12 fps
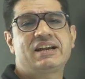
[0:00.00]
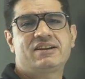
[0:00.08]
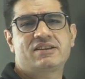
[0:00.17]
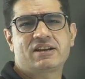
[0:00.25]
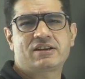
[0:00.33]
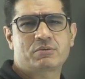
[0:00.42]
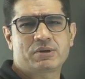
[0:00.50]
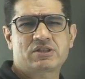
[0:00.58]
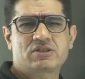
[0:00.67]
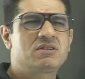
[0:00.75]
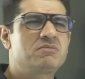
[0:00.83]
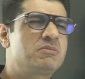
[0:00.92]
that
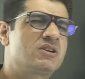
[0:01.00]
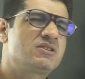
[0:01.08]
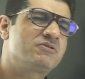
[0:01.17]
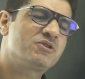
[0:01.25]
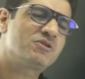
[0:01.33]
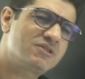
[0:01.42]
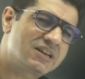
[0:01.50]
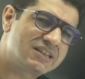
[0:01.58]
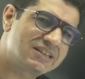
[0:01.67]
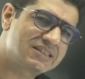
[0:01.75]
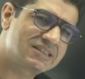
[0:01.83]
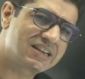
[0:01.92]
question, because if you don't
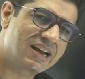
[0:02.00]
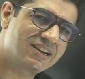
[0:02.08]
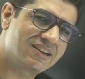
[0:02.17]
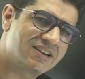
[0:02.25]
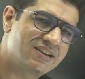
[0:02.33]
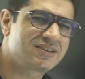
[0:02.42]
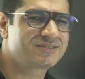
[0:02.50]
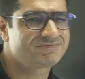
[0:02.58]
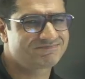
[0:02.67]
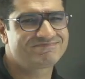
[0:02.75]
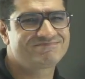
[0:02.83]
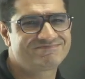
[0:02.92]
understand it,
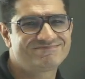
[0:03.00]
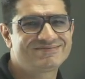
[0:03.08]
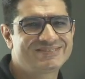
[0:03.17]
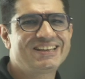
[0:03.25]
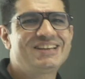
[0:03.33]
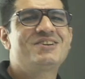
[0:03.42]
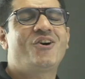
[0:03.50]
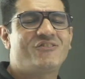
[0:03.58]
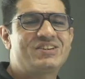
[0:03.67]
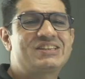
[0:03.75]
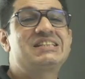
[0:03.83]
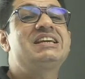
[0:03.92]

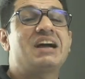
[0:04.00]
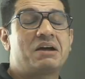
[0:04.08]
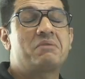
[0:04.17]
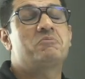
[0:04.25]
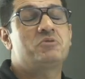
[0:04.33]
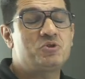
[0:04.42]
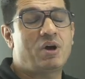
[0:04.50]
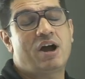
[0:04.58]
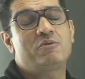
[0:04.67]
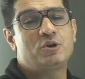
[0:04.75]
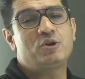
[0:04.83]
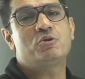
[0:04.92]
obviously, how
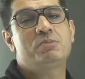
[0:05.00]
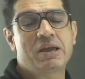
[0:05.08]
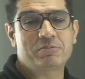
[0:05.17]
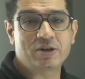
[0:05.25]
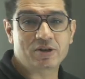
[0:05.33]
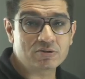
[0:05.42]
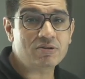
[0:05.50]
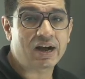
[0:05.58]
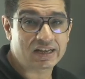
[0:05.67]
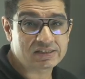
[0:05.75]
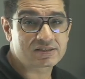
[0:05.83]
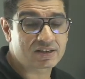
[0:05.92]
would you be able to
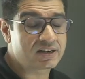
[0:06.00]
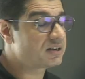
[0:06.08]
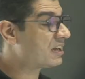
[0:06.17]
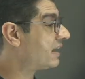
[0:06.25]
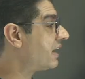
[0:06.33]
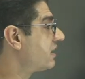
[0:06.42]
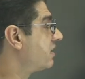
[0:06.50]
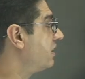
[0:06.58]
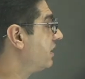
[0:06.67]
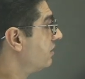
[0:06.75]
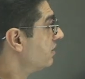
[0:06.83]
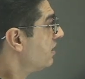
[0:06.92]
answer it correctly?
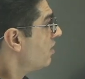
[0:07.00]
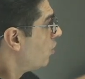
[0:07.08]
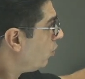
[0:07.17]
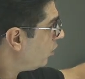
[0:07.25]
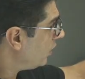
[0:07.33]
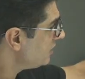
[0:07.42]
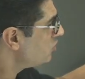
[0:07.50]
Once you